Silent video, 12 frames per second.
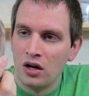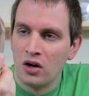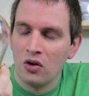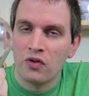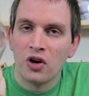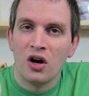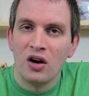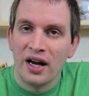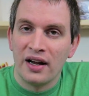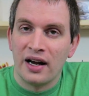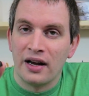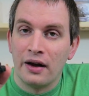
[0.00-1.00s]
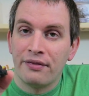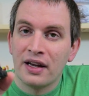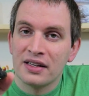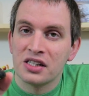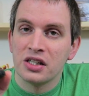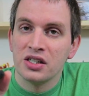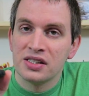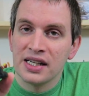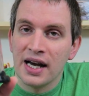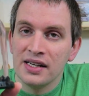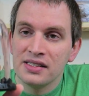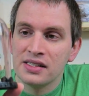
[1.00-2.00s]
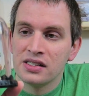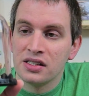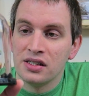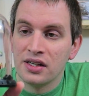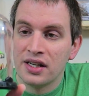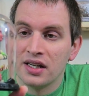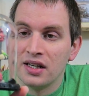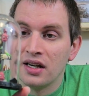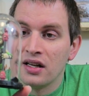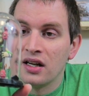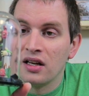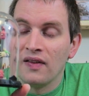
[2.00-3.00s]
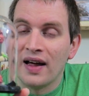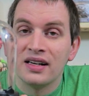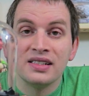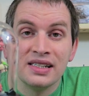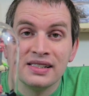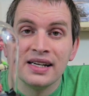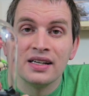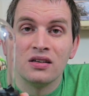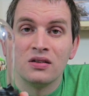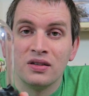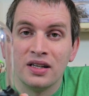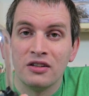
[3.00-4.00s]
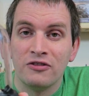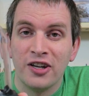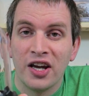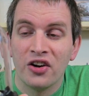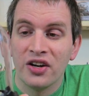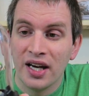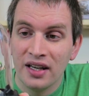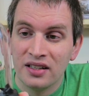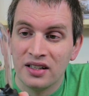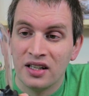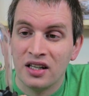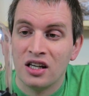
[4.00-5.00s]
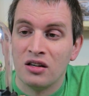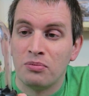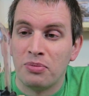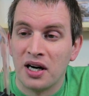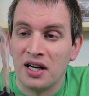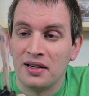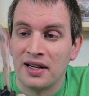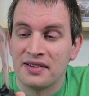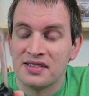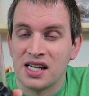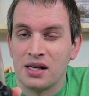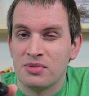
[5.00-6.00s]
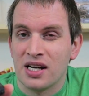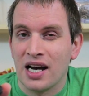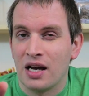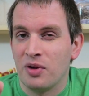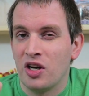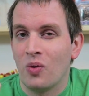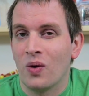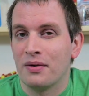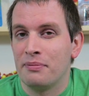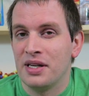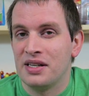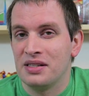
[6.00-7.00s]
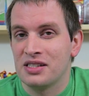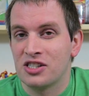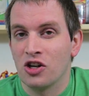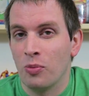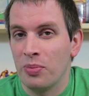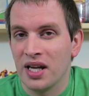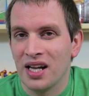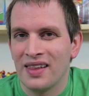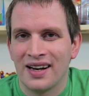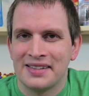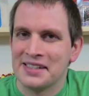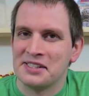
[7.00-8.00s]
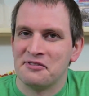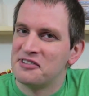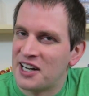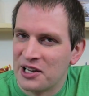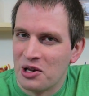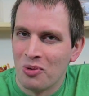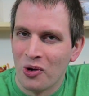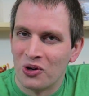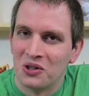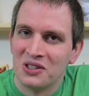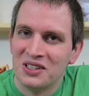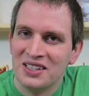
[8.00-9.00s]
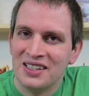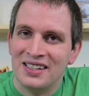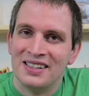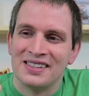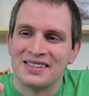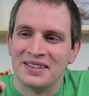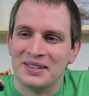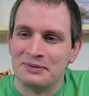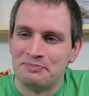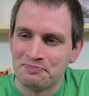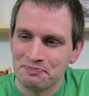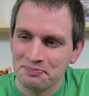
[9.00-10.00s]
overall, I think it's a good size. You get a lot of detail in the figure yet, but at the same time, you don't want to be so big that it doesn't fit on the portal. So